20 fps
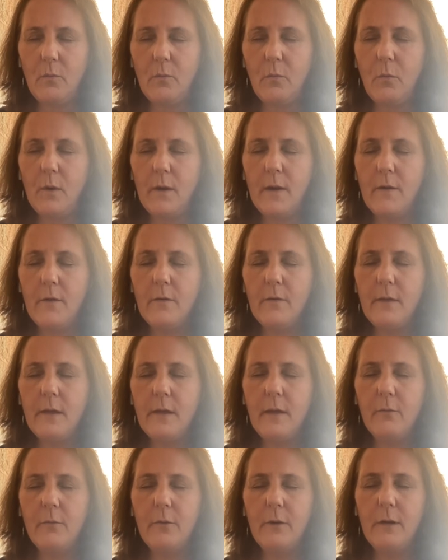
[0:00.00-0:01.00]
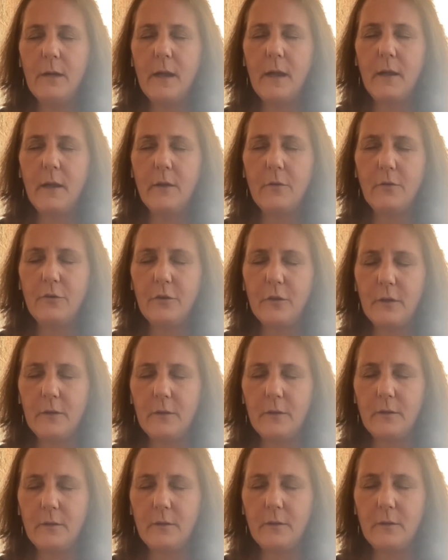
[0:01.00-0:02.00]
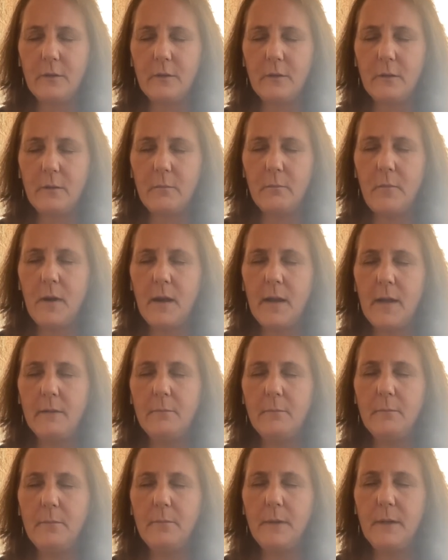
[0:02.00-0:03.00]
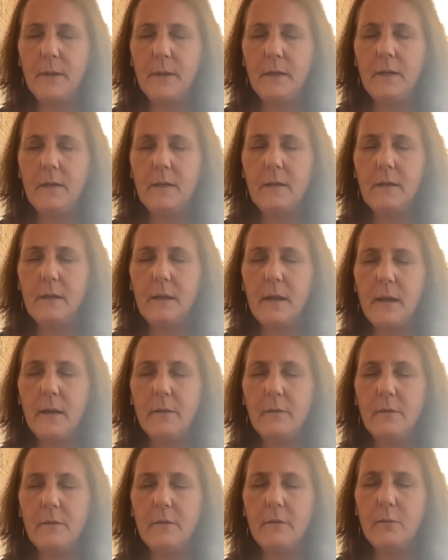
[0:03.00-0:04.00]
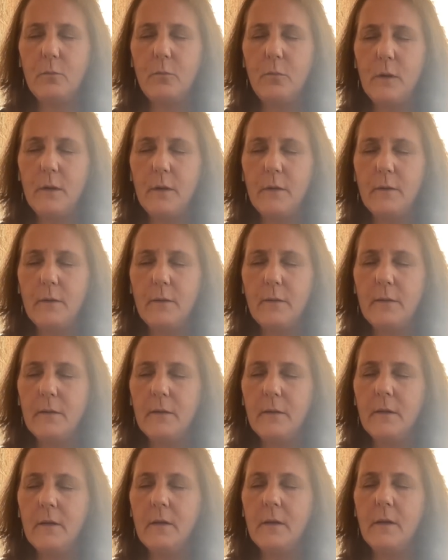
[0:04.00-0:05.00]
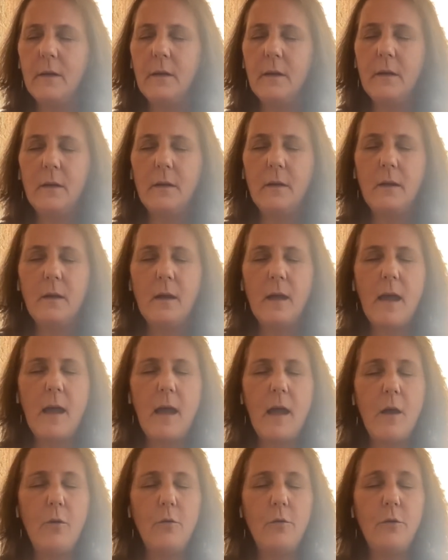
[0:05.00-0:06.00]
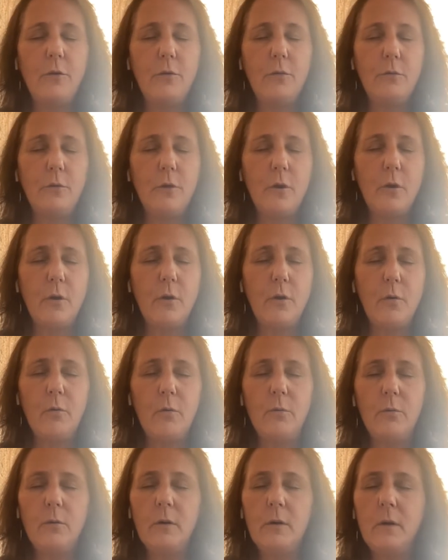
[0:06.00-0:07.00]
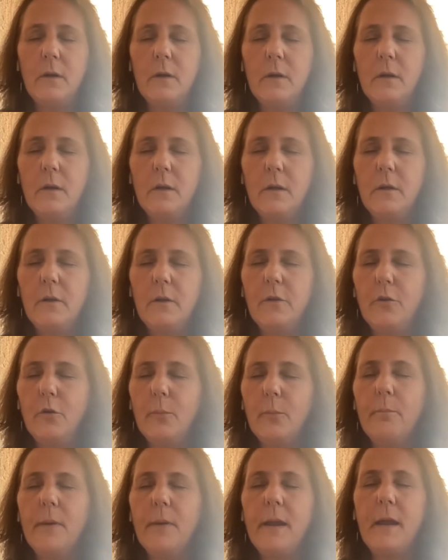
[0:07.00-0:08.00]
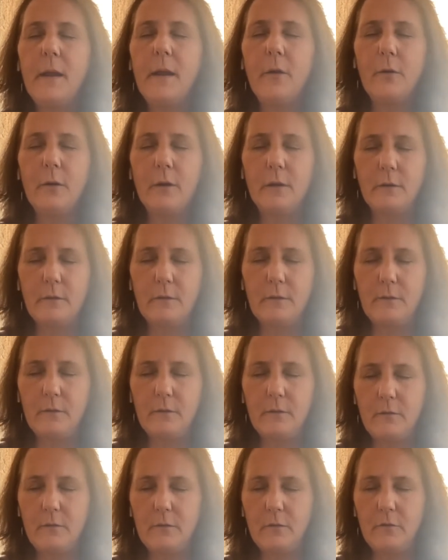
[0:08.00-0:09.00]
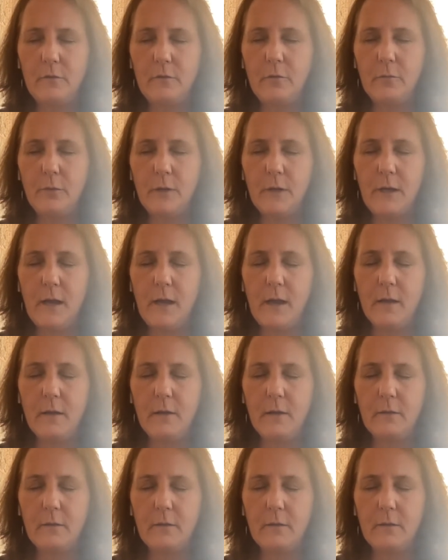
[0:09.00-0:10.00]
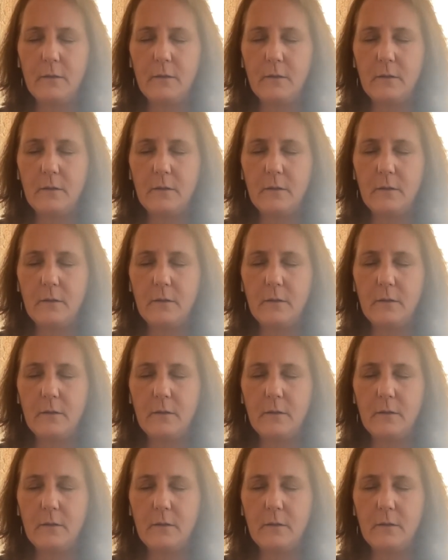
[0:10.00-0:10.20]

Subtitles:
Where that reaction might be connected with how you know your parents to react,